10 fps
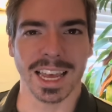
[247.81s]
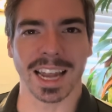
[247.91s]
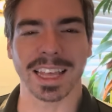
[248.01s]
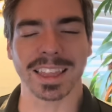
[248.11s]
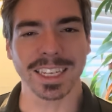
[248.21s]

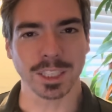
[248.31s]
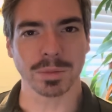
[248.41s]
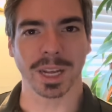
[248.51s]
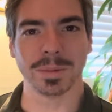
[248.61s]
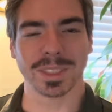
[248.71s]
And I think
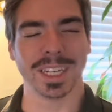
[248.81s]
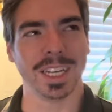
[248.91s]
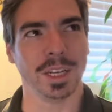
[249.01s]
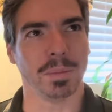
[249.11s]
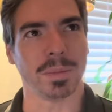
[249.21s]
sometimes
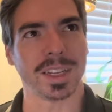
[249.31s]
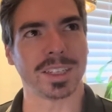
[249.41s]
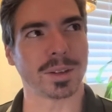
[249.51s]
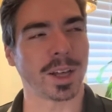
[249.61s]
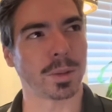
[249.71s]

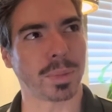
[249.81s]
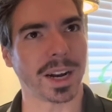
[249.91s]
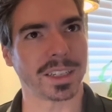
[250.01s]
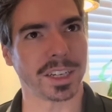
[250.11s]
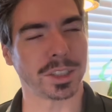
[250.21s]
mental health
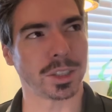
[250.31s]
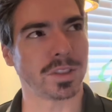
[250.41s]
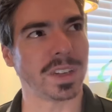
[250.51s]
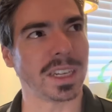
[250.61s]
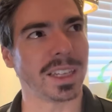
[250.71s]
practitioners
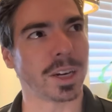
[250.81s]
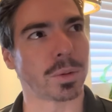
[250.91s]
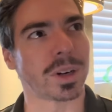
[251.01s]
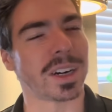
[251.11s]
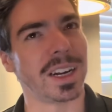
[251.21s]
feel like
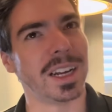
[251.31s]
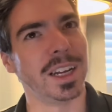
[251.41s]
we're